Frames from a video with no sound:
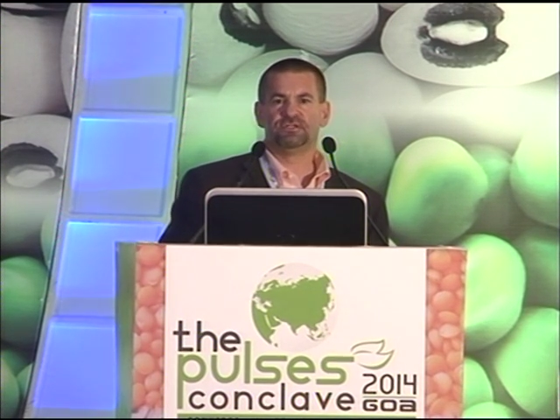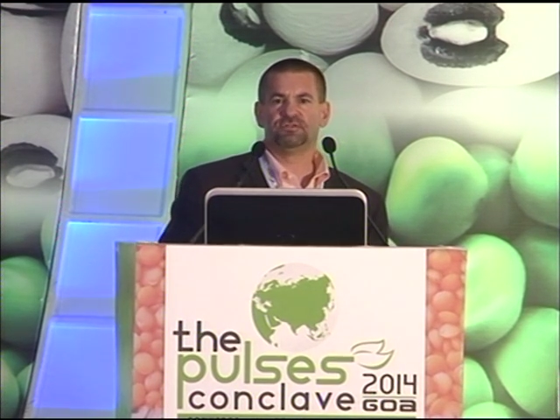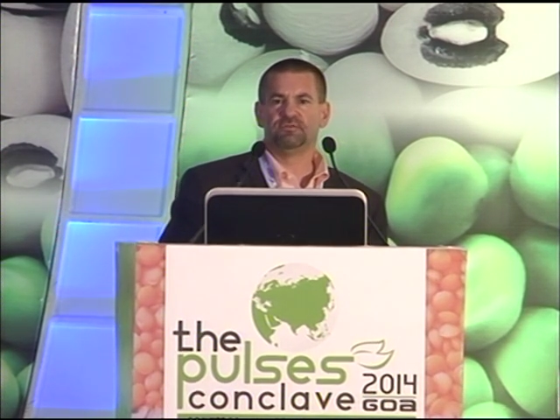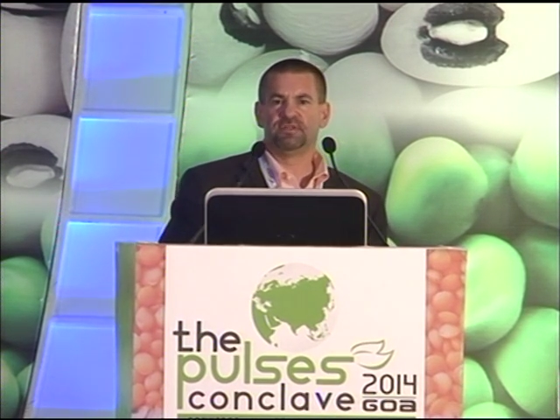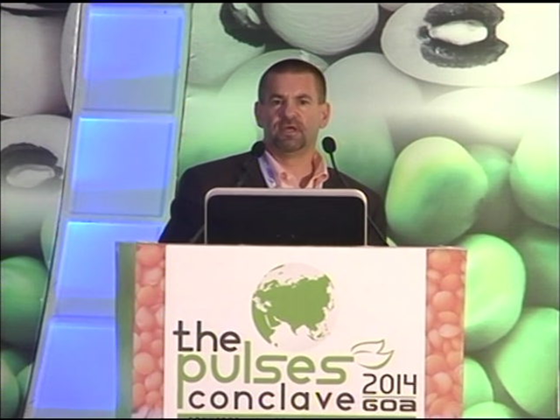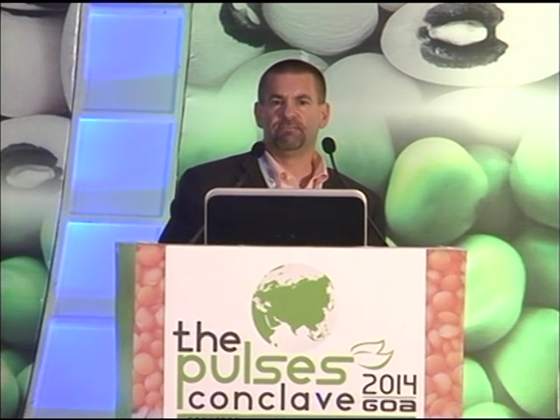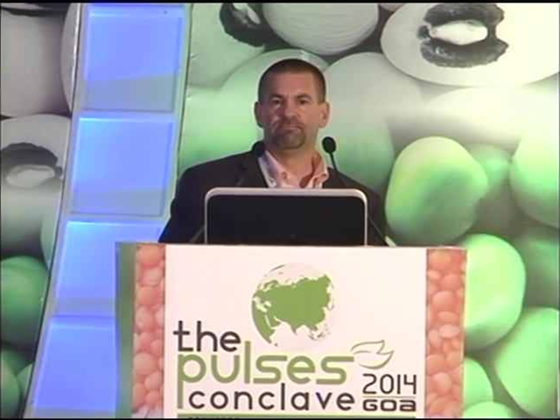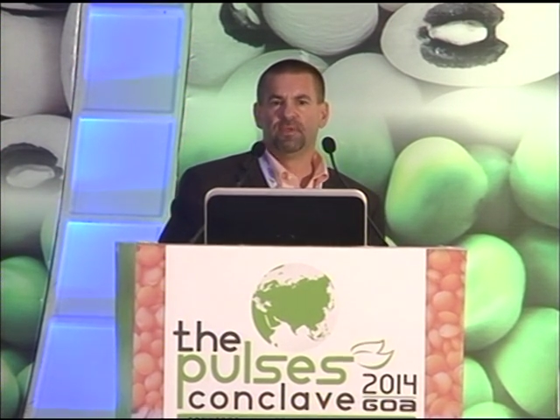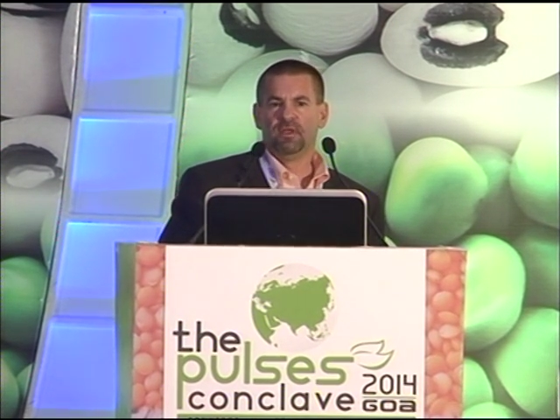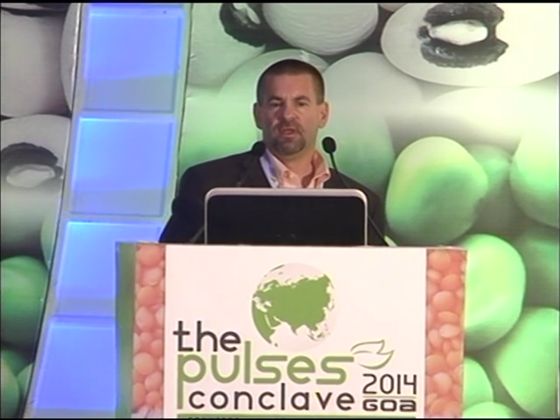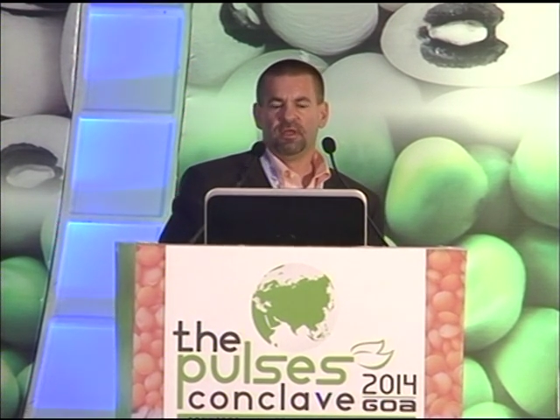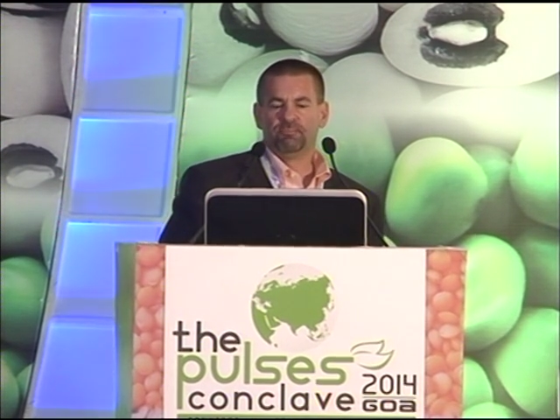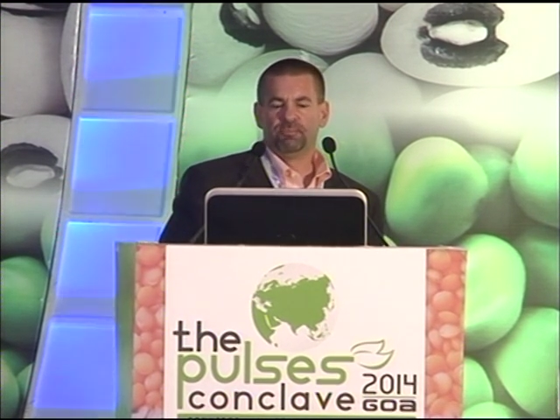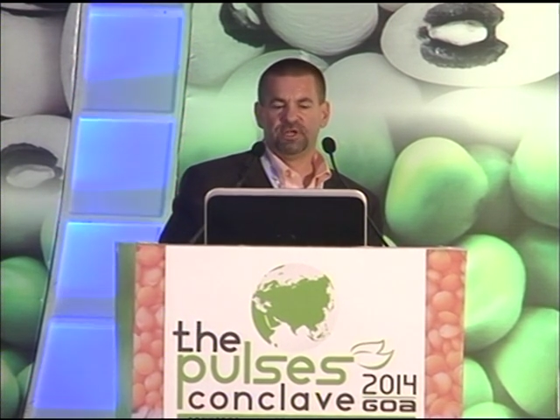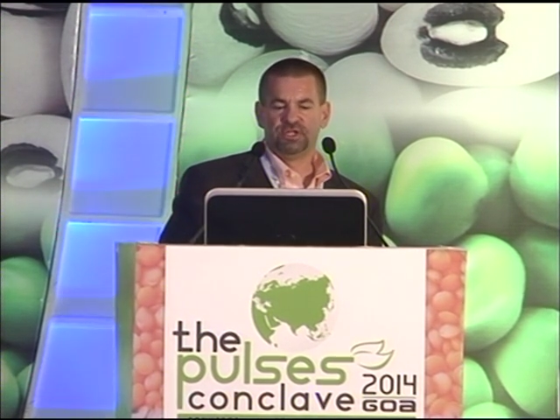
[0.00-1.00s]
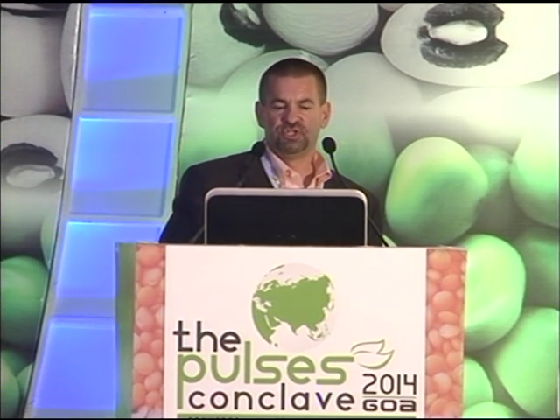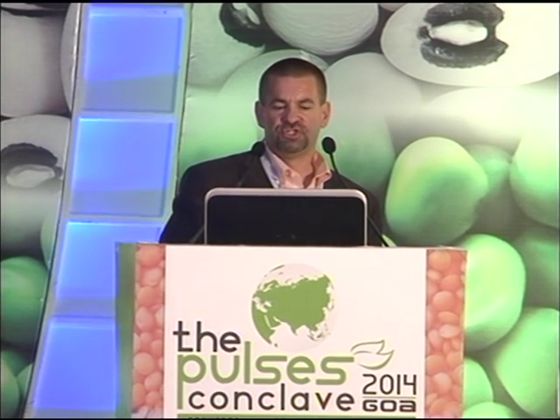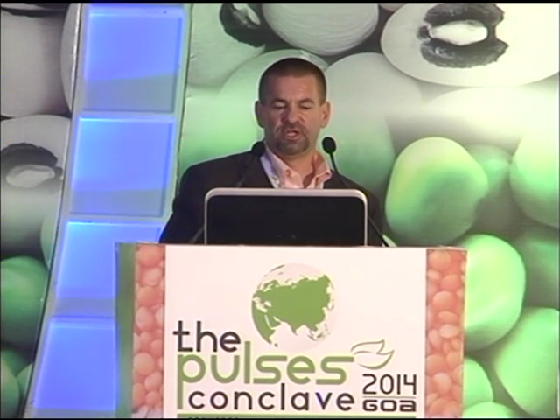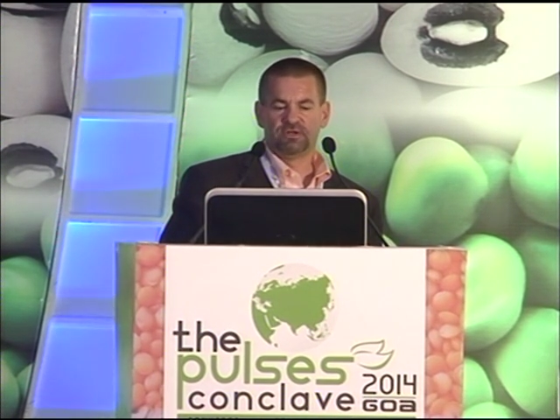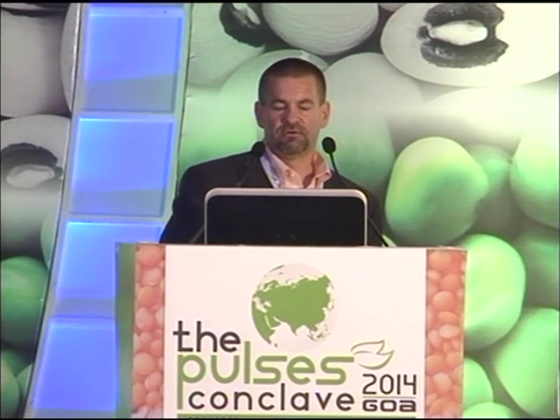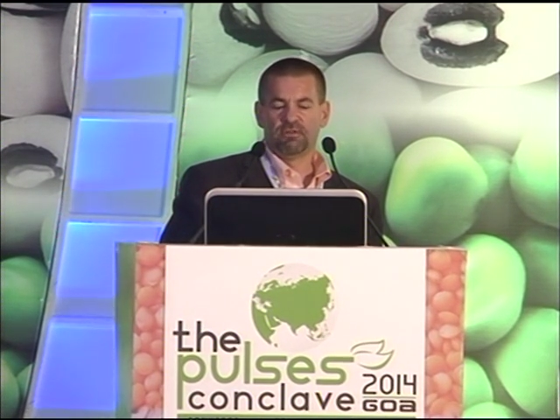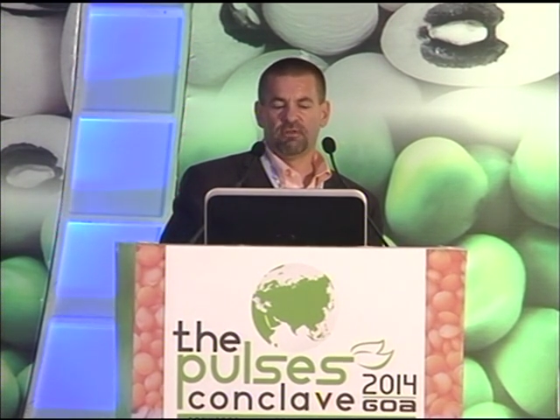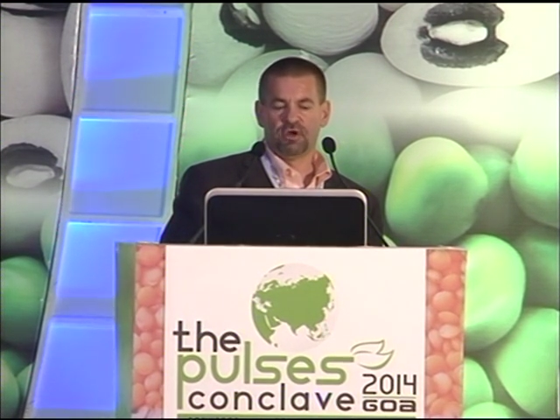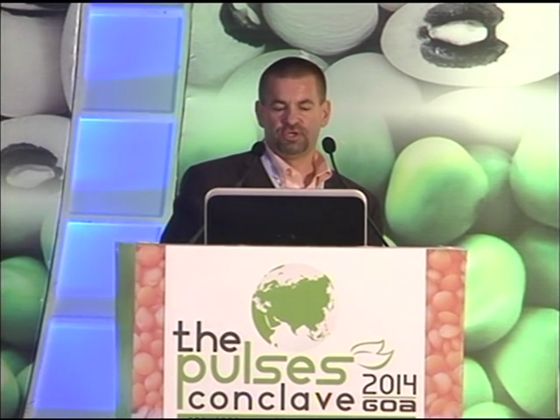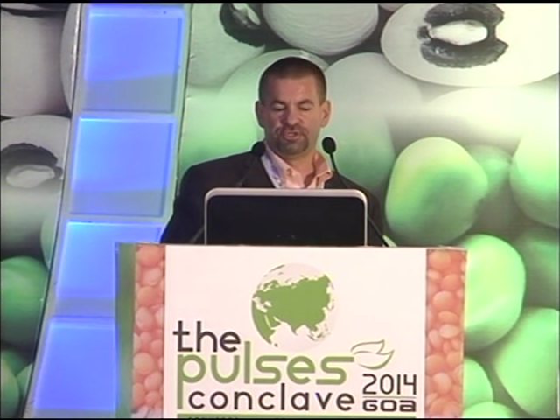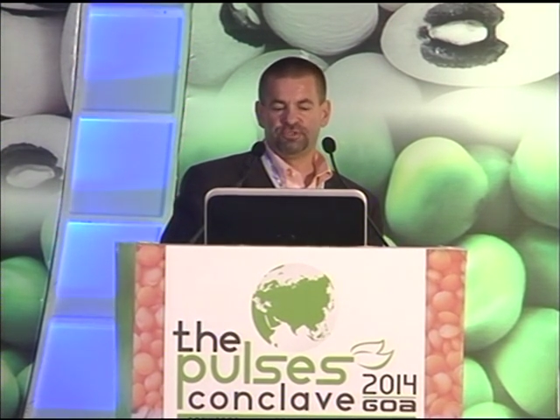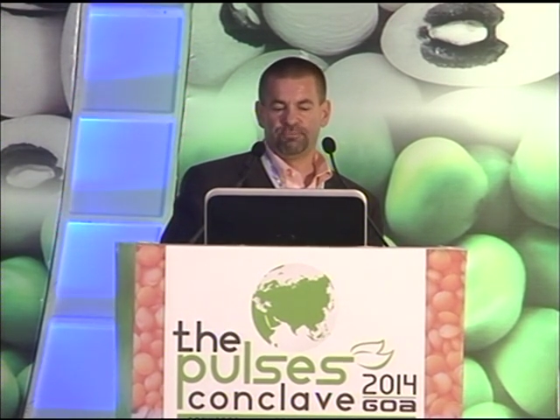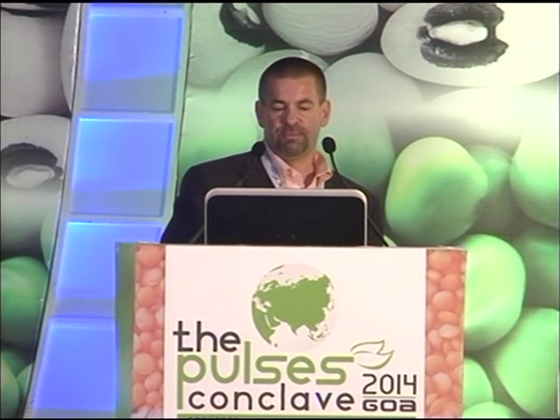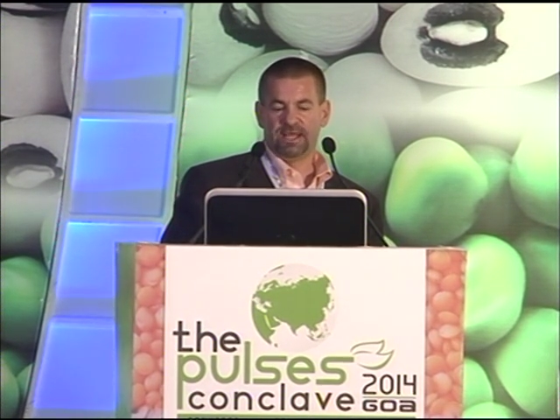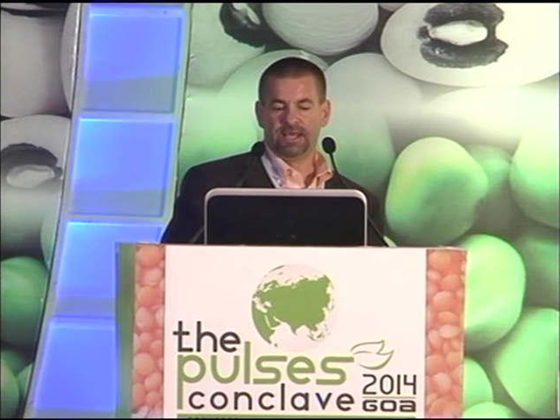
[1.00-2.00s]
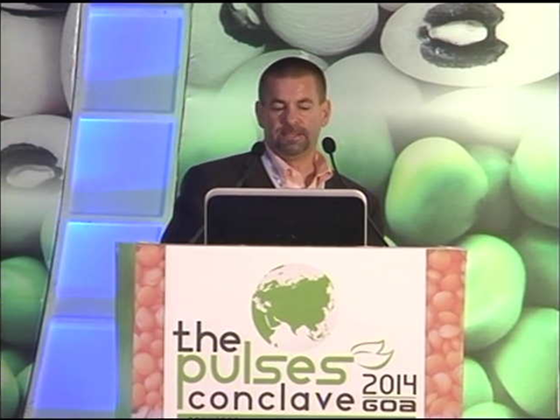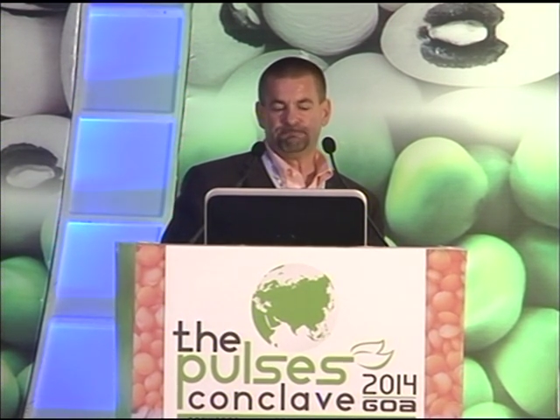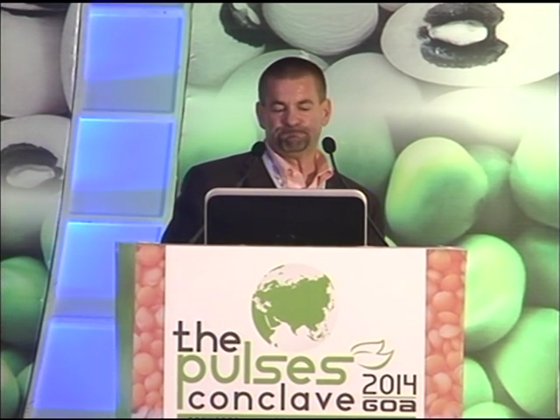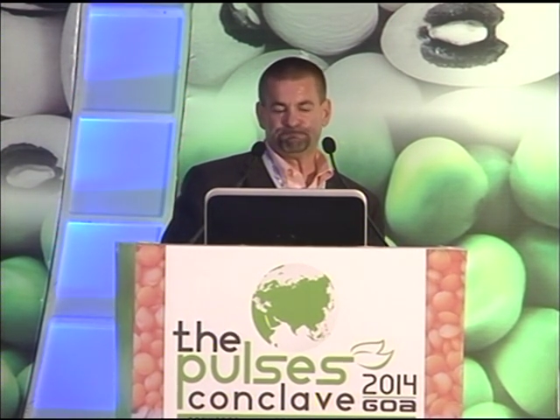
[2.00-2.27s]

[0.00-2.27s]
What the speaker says: to them, but in general aren't too bad.